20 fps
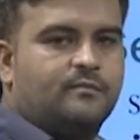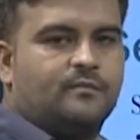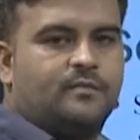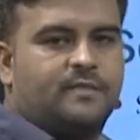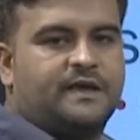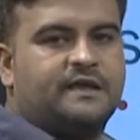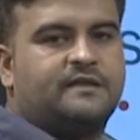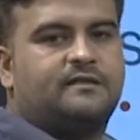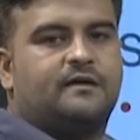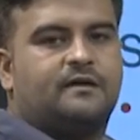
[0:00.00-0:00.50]

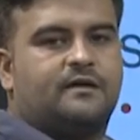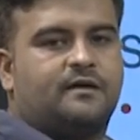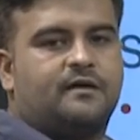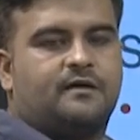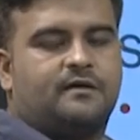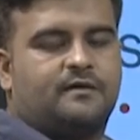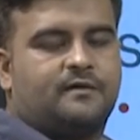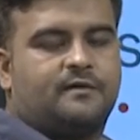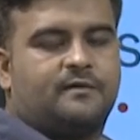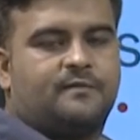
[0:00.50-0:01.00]

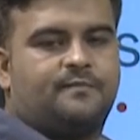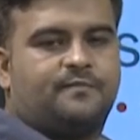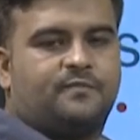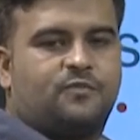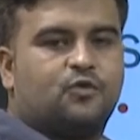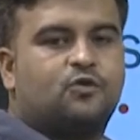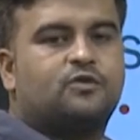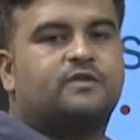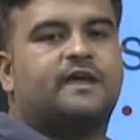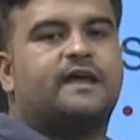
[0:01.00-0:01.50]
either
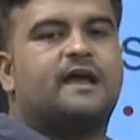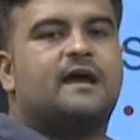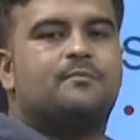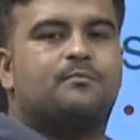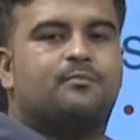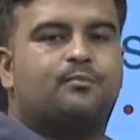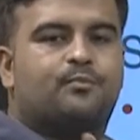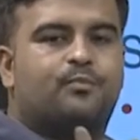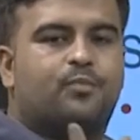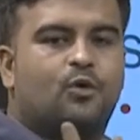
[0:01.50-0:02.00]
though they are
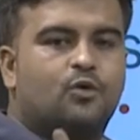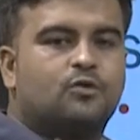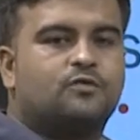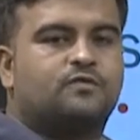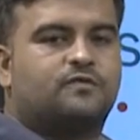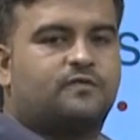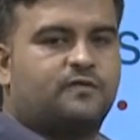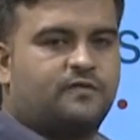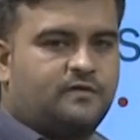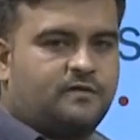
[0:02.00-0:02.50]

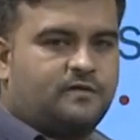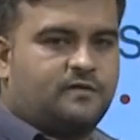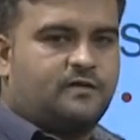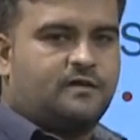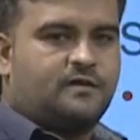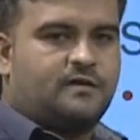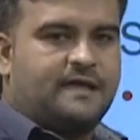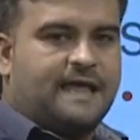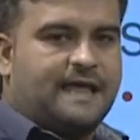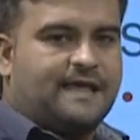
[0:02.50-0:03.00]
both
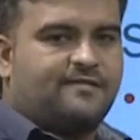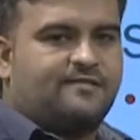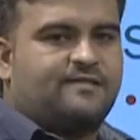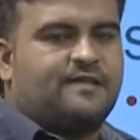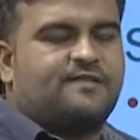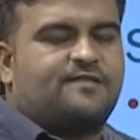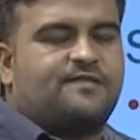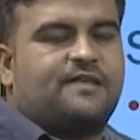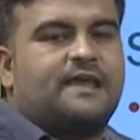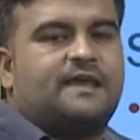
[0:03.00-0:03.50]

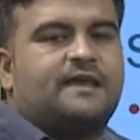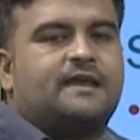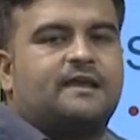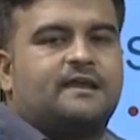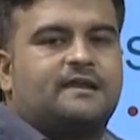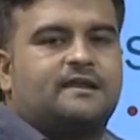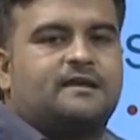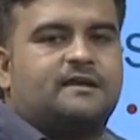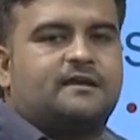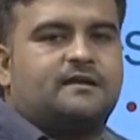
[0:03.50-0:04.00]
existing
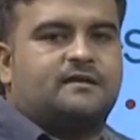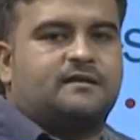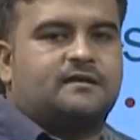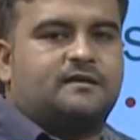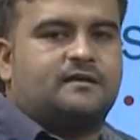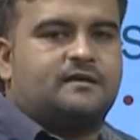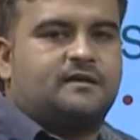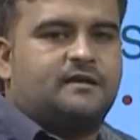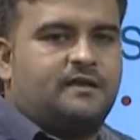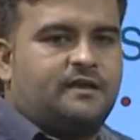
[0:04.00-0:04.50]
in
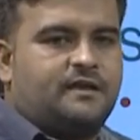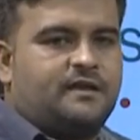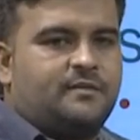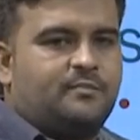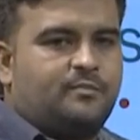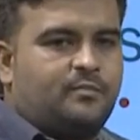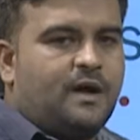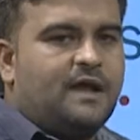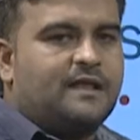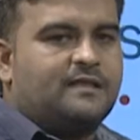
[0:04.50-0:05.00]
a
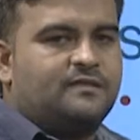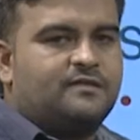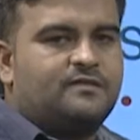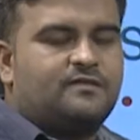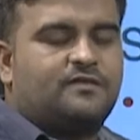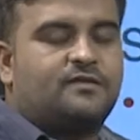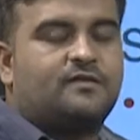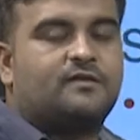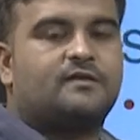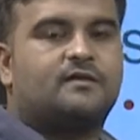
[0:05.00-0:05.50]

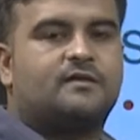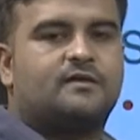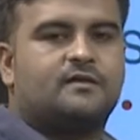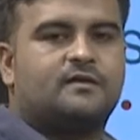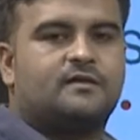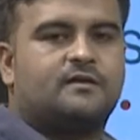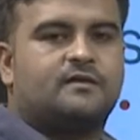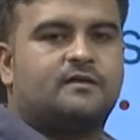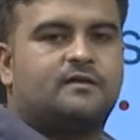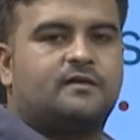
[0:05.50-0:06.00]
bunch,
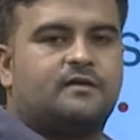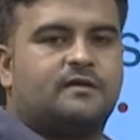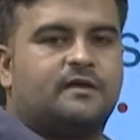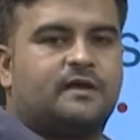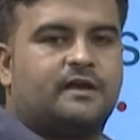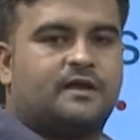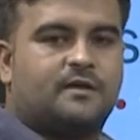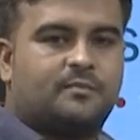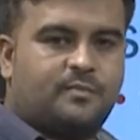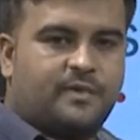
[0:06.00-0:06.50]

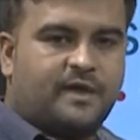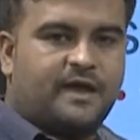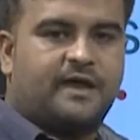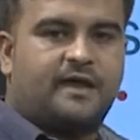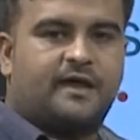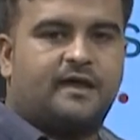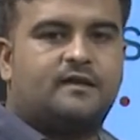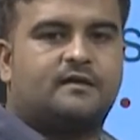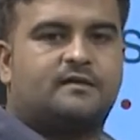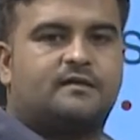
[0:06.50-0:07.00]
in a
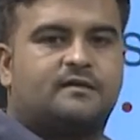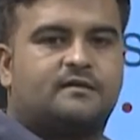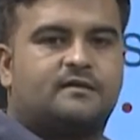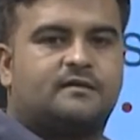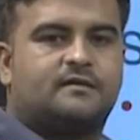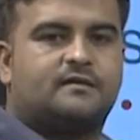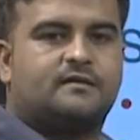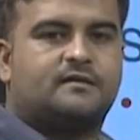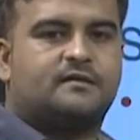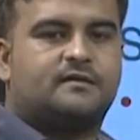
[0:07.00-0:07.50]
pair,
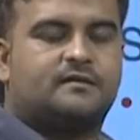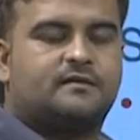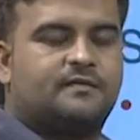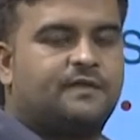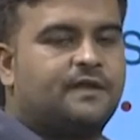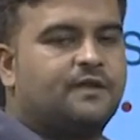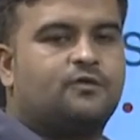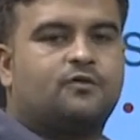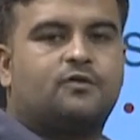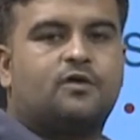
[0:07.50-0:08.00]

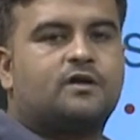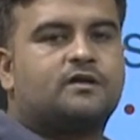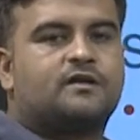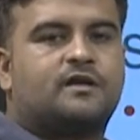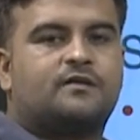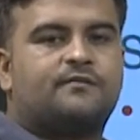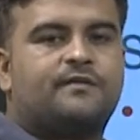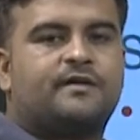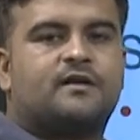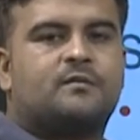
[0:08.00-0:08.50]
they do not
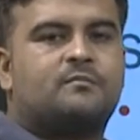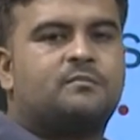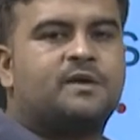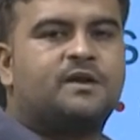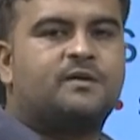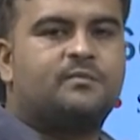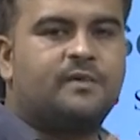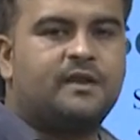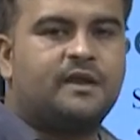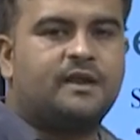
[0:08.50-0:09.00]
convey
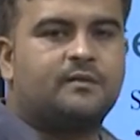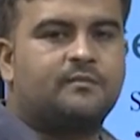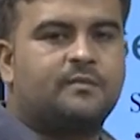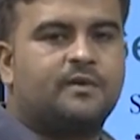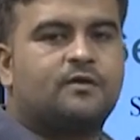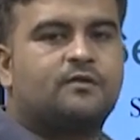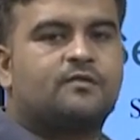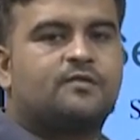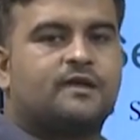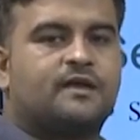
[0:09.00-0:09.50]
complete meaning
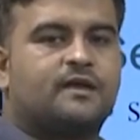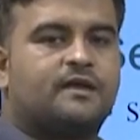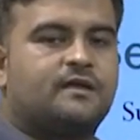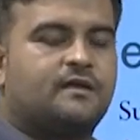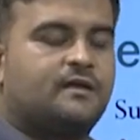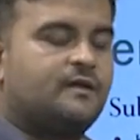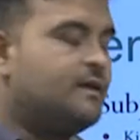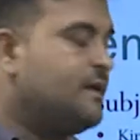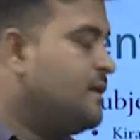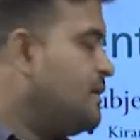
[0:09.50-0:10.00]
because
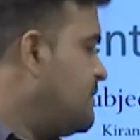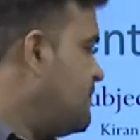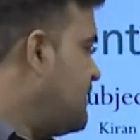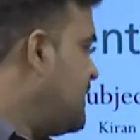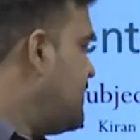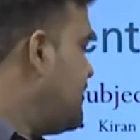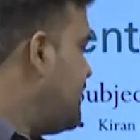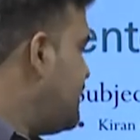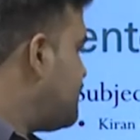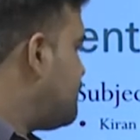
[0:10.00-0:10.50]
they
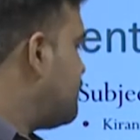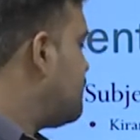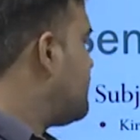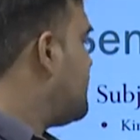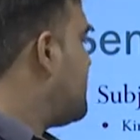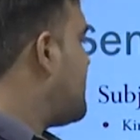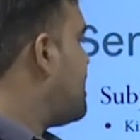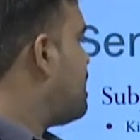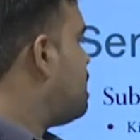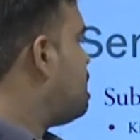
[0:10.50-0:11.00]
need to
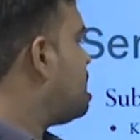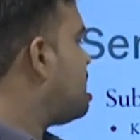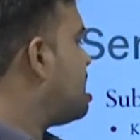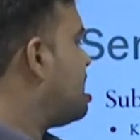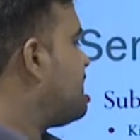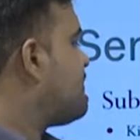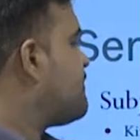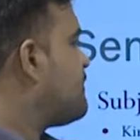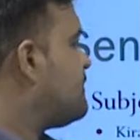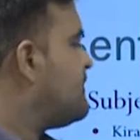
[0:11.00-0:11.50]
rely on
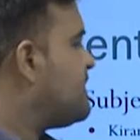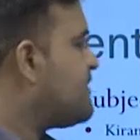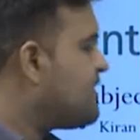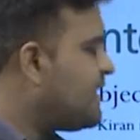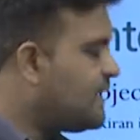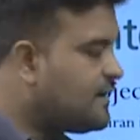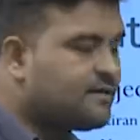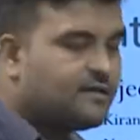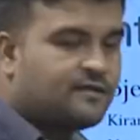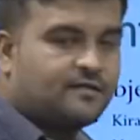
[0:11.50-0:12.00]
rest of the
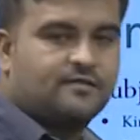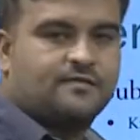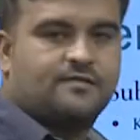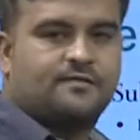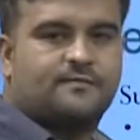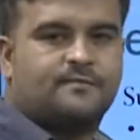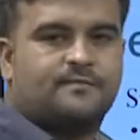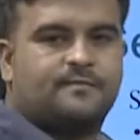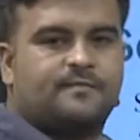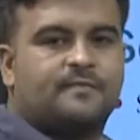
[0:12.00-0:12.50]

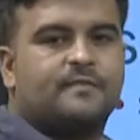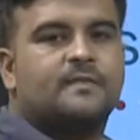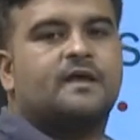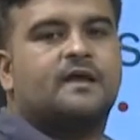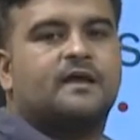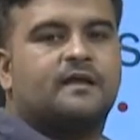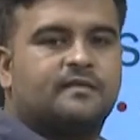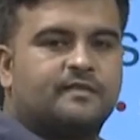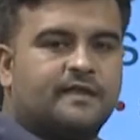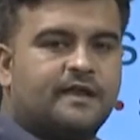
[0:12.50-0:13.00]
sentence,
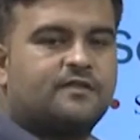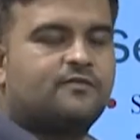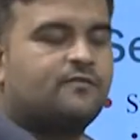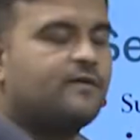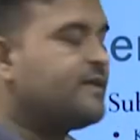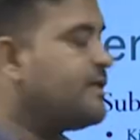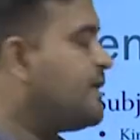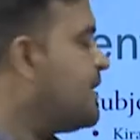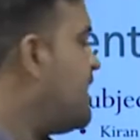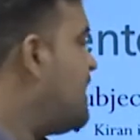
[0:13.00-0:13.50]
and that is
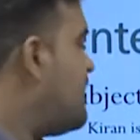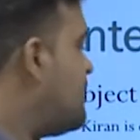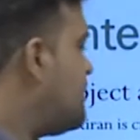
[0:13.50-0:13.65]
why they are